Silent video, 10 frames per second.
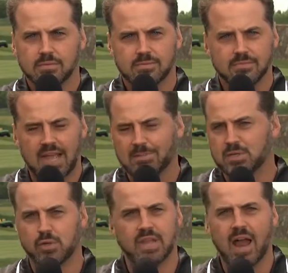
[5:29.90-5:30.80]

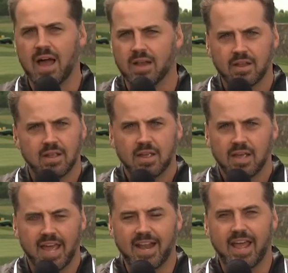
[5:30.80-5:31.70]
absolutely not.
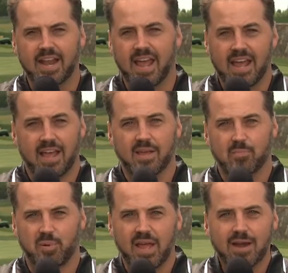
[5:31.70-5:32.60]
And
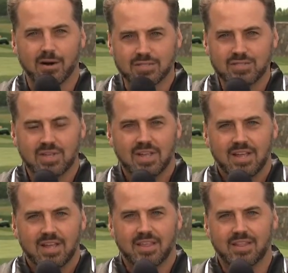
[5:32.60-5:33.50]
players,
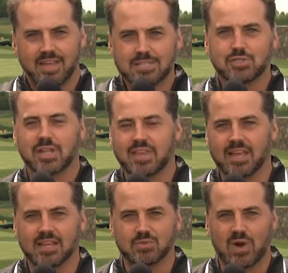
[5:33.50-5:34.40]
the interesting thing
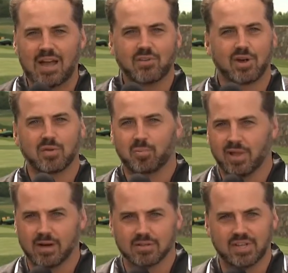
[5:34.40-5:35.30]
is when I talk to
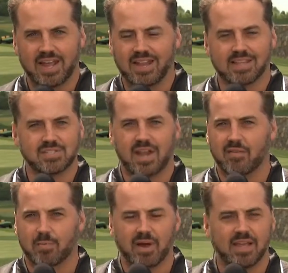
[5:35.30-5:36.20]
players, and listen,
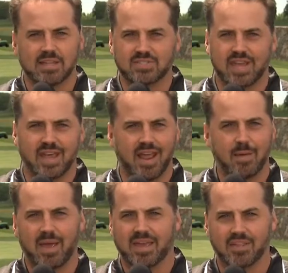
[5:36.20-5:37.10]
everybody is saying, hey,
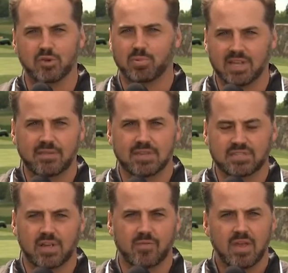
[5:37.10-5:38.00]
man, can you believe this
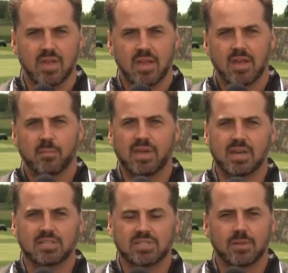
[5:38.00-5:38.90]
stuff?
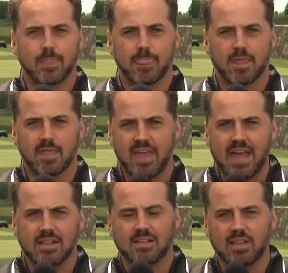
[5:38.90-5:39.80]
Because
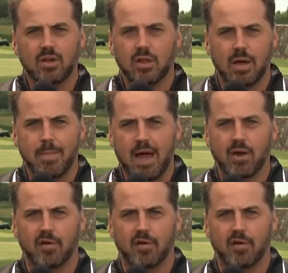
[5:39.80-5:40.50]
that little amount of